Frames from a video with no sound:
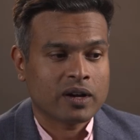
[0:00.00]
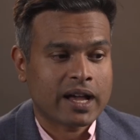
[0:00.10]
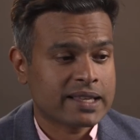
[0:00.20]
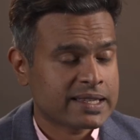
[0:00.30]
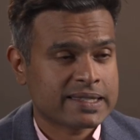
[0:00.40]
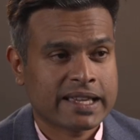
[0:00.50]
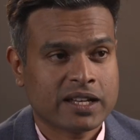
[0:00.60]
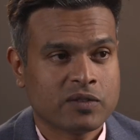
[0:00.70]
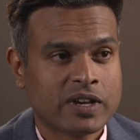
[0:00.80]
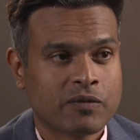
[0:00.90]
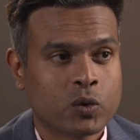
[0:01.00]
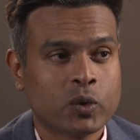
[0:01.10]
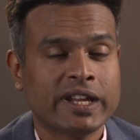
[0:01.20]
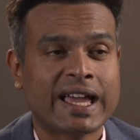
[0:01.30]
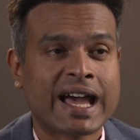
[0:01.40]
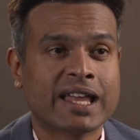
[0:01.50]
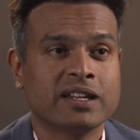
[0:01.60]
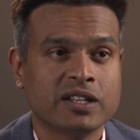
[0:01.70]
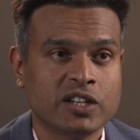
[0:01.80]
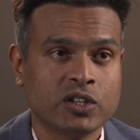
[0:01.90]
As I said, we have only
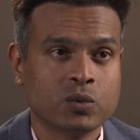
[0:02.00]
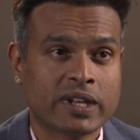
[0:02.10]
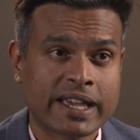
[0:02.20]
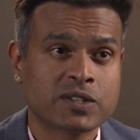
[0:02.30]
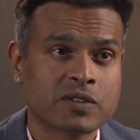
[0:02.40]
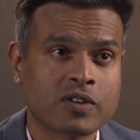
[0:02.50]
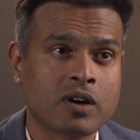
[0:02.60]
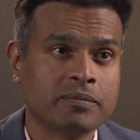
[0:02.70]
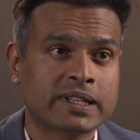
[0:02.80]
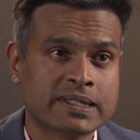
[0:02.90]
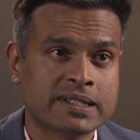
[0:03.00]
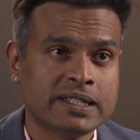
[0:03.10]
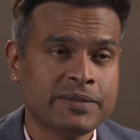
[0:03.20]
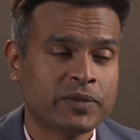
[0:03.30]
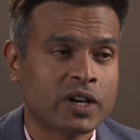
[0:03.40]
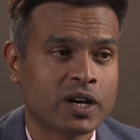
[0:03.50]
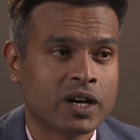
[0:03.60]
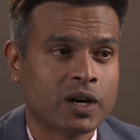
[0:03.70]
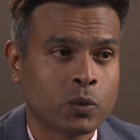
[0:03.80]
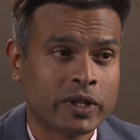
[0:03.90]
added new layers of complexity
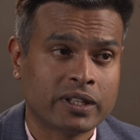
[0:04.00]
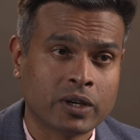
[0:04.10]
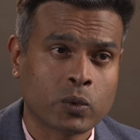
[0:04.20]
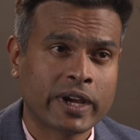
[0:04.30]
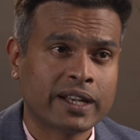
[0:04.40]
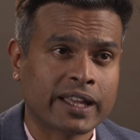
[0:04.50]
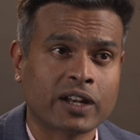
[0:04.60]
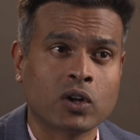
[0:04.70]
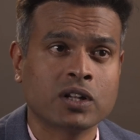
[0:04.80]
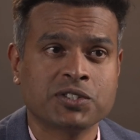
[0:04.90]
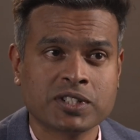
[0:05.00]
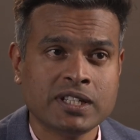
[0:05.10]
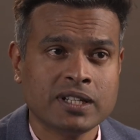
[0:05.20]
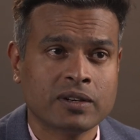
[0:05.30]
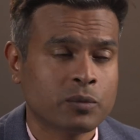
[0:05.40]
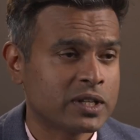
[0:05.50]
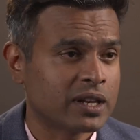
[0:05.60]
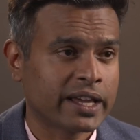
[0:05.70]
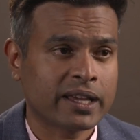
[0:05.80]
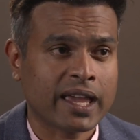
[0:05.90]
with the growing technology, with
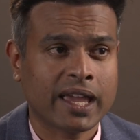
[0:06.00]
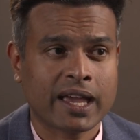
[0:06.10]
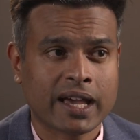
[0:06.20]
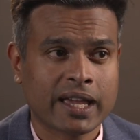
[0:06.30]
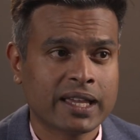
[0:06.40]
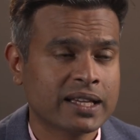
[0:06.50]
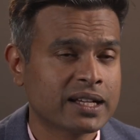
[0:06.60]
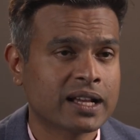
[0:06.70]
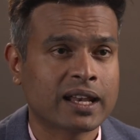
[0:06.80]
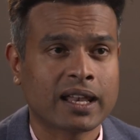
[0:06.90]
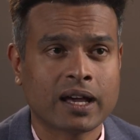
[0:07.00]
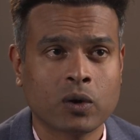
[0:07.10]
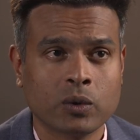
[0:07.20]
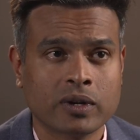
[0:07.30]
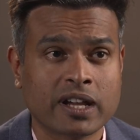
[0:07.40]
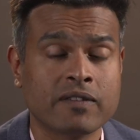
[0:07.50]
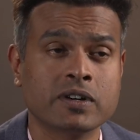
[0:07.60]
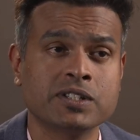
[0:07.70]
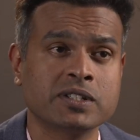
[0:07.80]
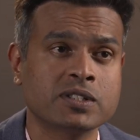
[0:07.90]
like AI, cloud,
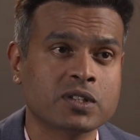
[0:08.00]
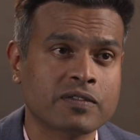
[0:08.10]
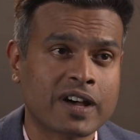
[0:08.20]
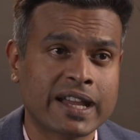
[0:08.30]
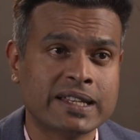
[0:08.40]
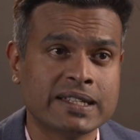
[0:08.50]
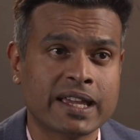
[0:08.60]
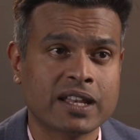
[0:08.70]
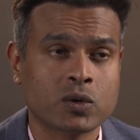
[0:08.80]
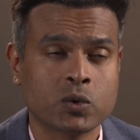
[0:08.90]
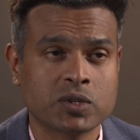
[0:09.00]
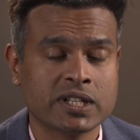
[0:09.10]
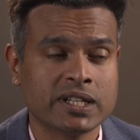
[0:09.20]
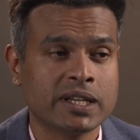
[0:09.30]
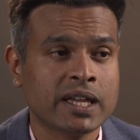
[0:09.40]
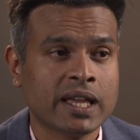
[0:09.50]
convergence of IT and OT.